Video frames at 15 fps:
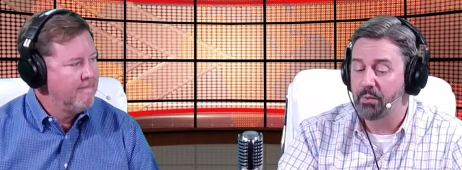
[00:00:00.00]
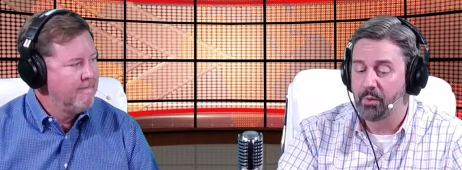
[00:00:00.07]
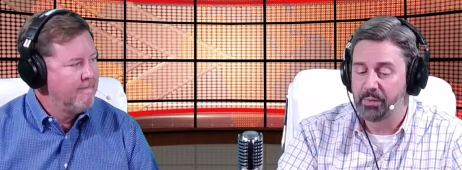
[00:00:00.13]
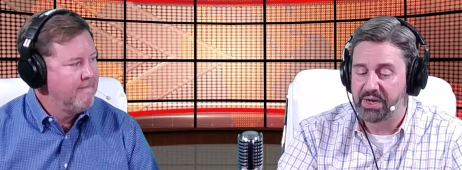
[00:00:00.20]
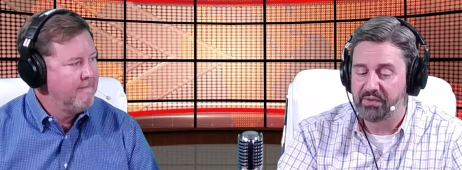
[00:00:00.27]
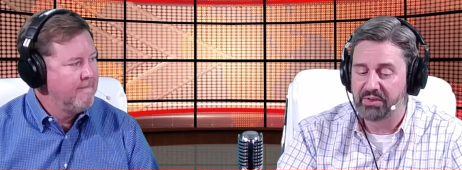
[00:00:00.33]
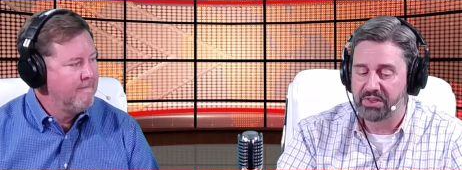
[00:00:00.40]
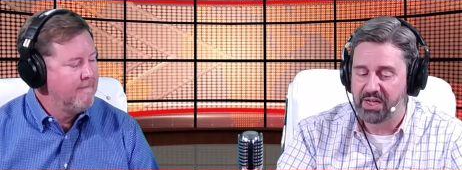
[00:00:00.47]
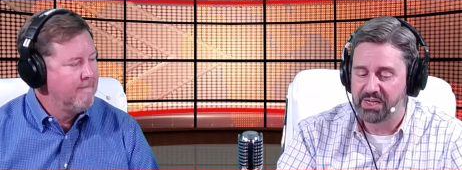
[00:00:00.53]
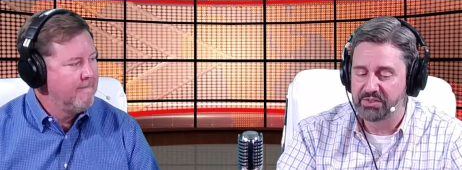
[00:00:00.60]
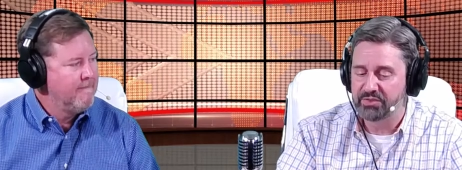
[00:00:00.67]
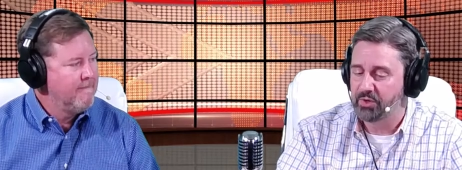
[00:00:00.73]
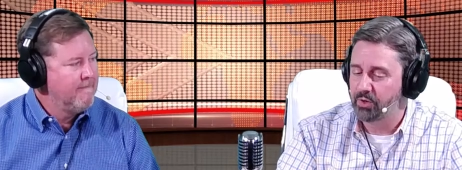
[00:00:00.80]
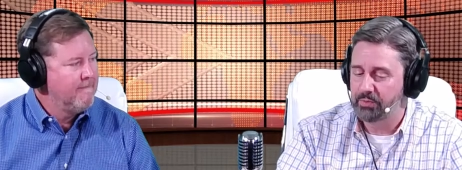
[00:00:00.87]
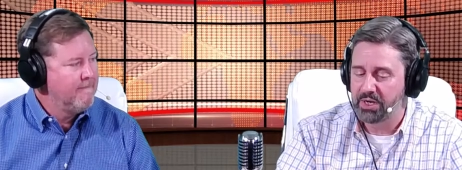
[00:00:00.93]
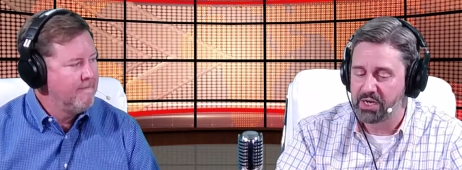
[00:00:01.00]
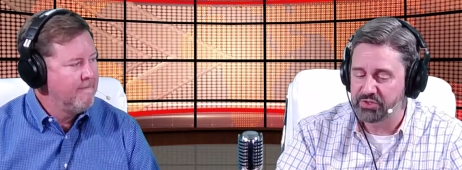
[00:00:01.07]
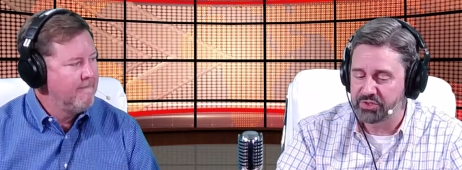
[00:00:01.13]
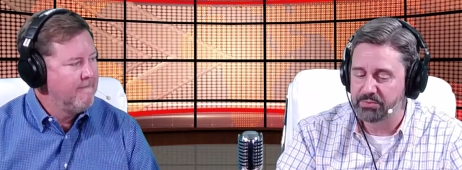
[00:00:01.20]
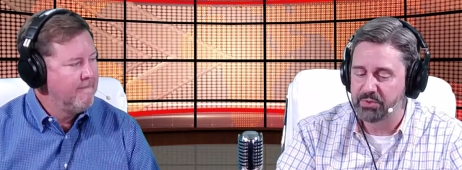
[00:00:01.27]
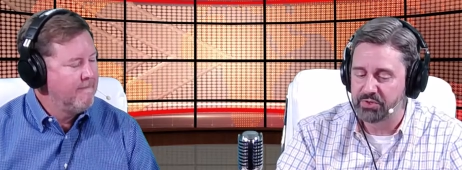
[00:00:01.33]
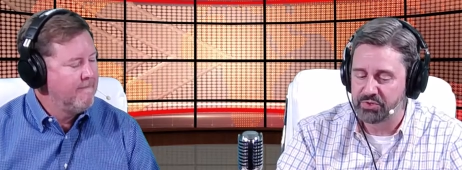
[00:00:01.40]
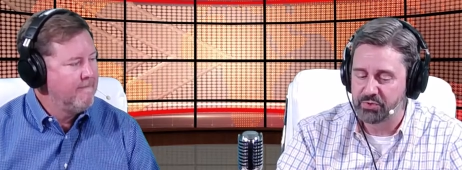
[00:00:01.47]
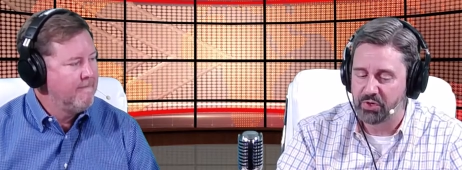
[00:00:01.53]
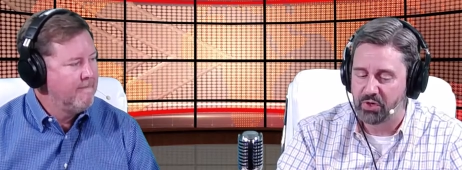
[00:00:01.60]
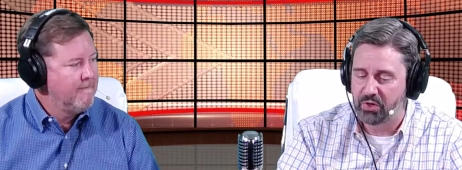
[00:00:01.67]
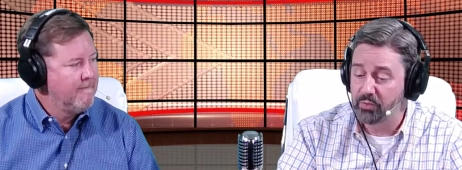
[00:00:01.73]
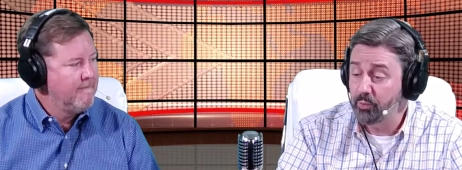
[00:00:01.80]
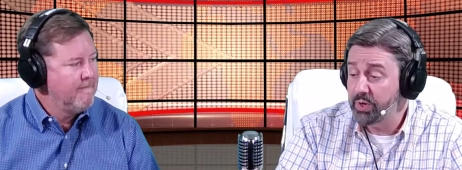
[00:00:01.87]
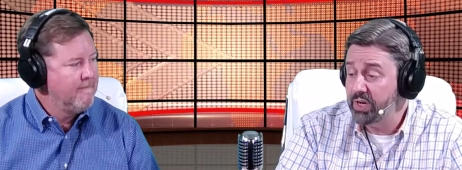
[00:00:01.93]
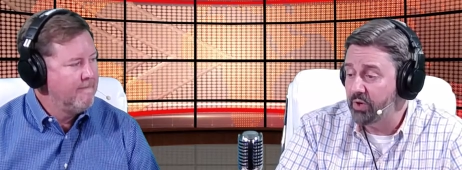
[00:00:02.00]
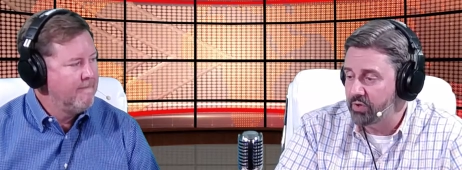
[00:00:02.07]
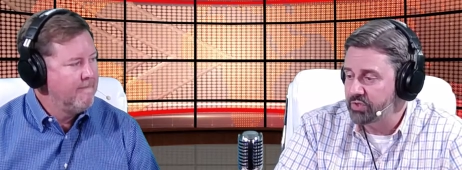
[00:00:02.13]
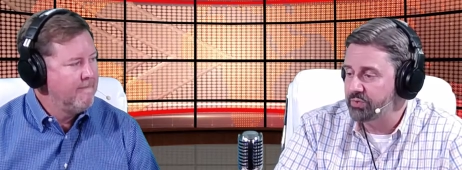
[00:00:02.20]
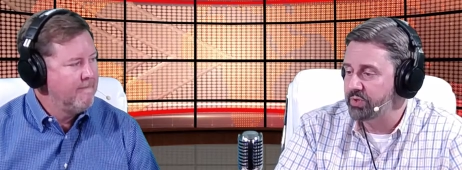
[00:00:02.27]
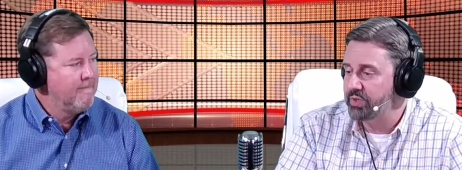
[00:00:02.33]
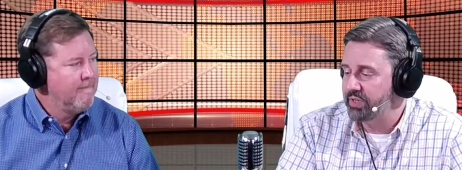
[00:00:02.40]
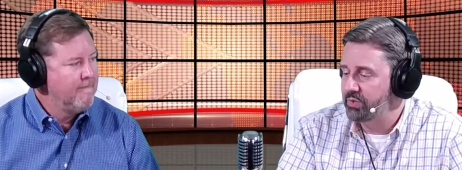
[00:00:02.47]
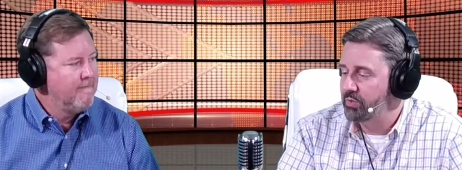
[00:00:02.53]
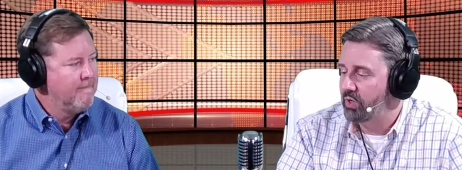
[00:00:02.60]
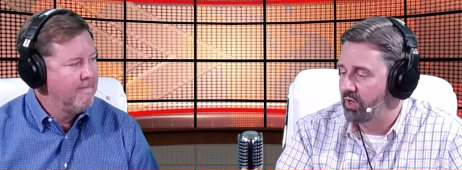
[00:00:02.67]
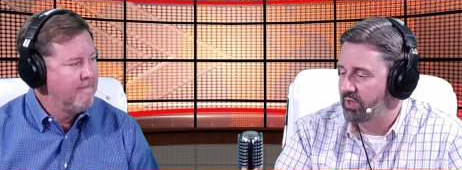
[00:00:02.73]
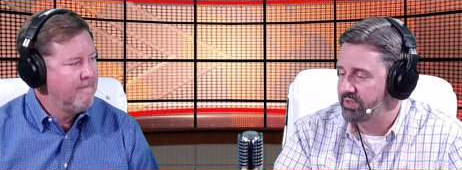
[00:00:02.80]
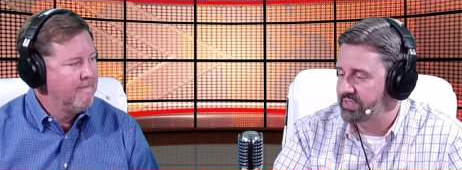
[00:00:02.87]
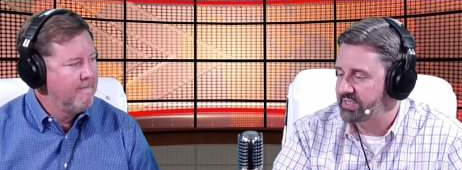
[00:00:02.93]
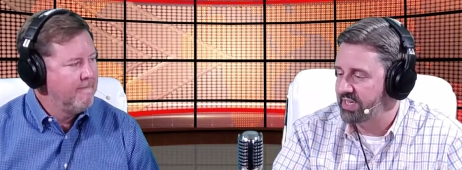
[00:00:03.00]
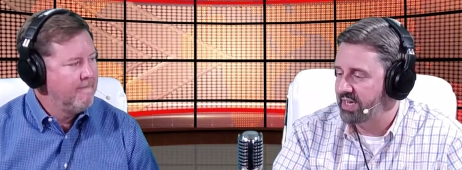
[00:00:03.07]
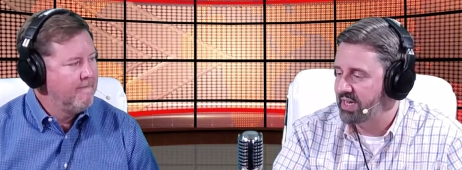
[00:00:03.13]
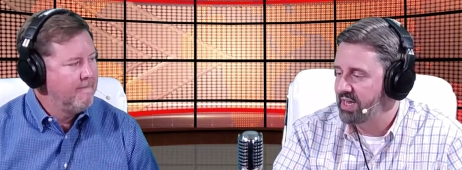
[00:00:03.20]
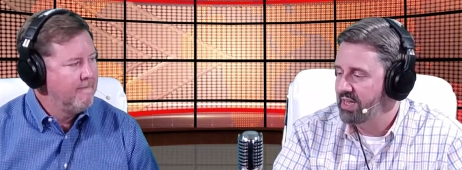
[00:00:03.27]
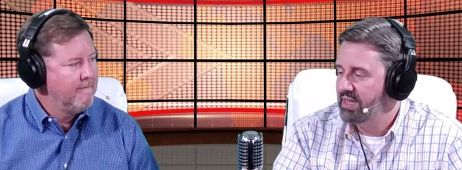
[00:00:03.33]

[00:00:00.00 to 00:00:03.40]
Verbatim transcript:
Speaker 1: where we have clients or customers who call, readers really, who call and say,